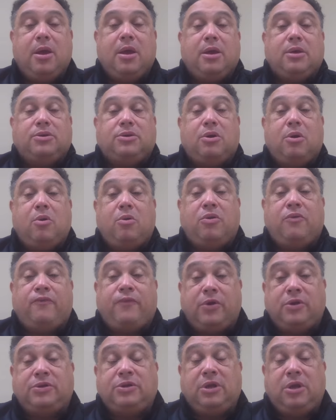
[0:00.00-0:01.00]
so the
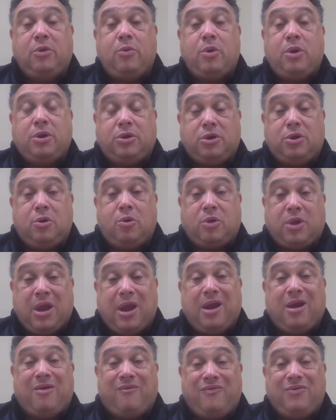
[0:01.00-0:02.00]
first thing you want to do
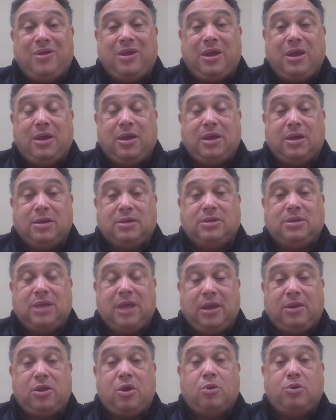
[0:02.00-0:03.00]
carefully is
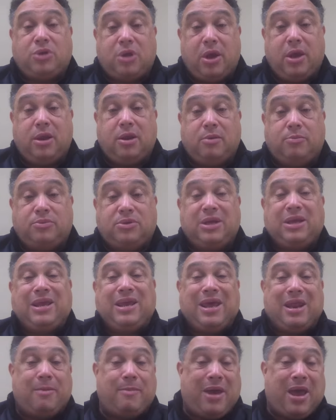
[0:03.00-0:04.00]
take those items and
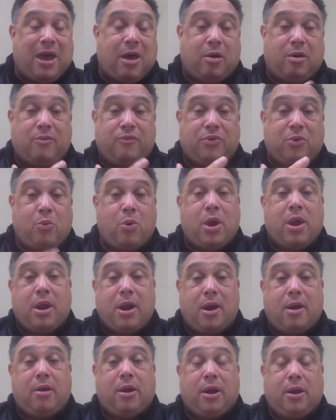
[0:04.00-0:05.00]
get them out of the wet
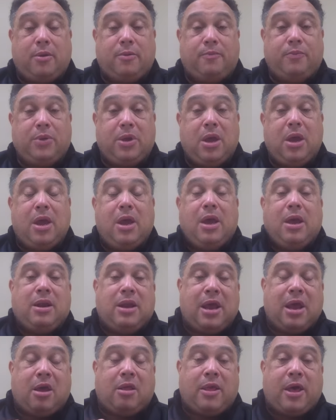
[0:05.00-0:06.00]
area.
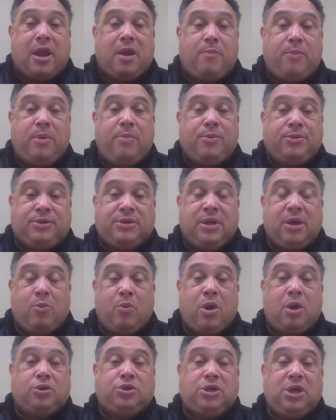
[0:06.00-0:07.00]
Now, a lot of people say,
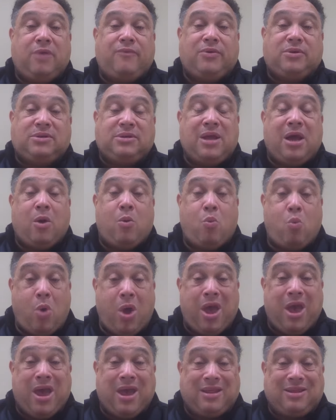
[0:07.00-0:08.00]
"Well, gee, if it's not
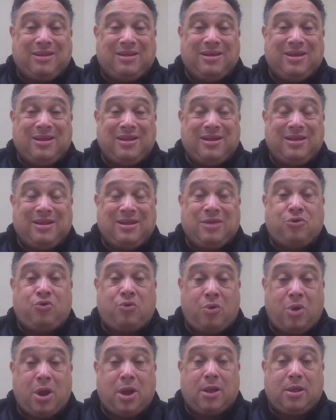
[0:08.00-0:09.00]
wet
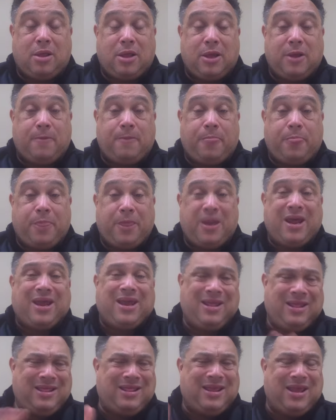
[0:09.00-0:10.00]
directly, then I
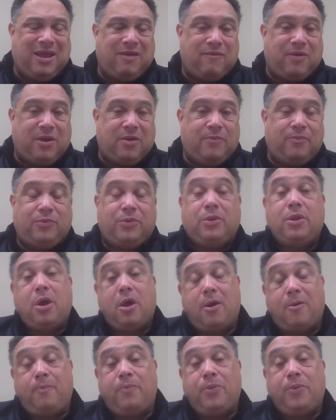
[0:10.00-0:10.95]
can leave it." No,